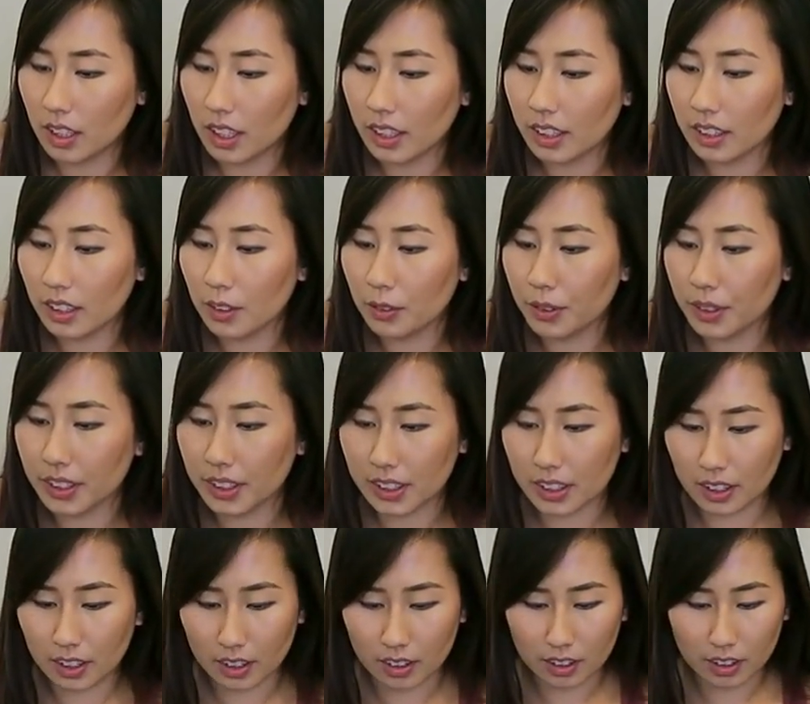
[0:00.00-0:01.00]
I can't really
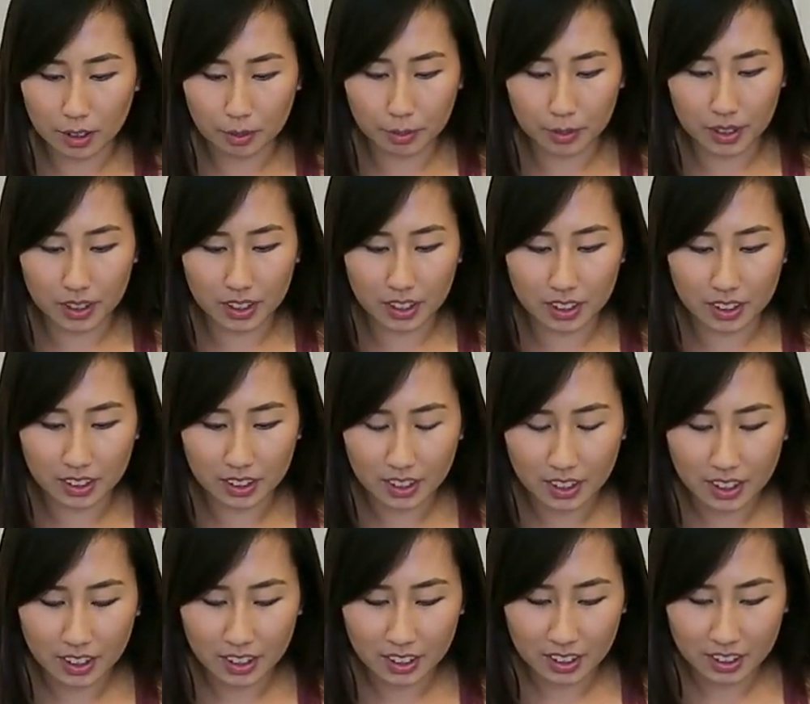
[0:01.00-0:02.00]
tell.
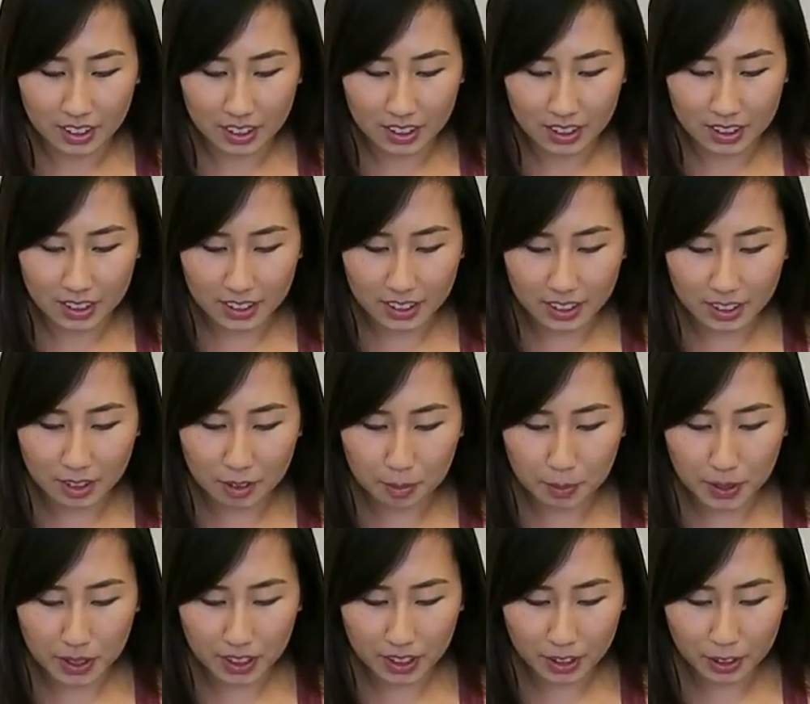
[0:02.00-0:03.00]
It's gonna
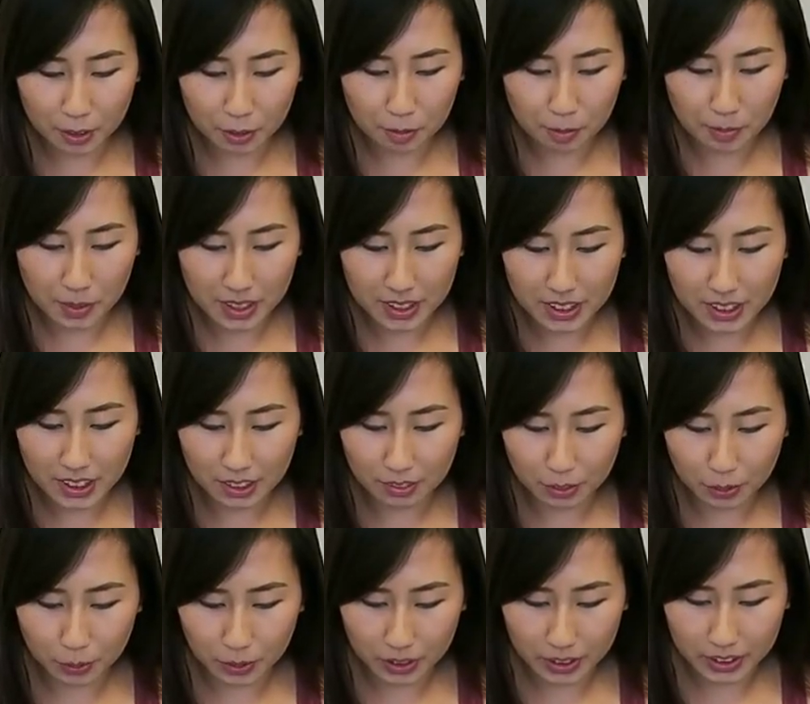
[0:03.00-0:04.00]
be a little messy
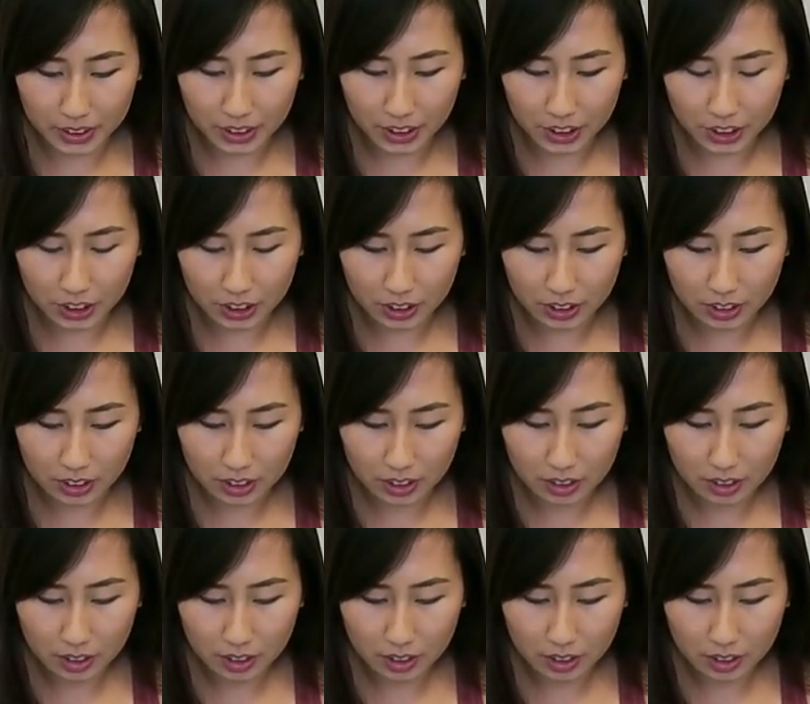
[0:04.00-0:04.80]
of a workstation.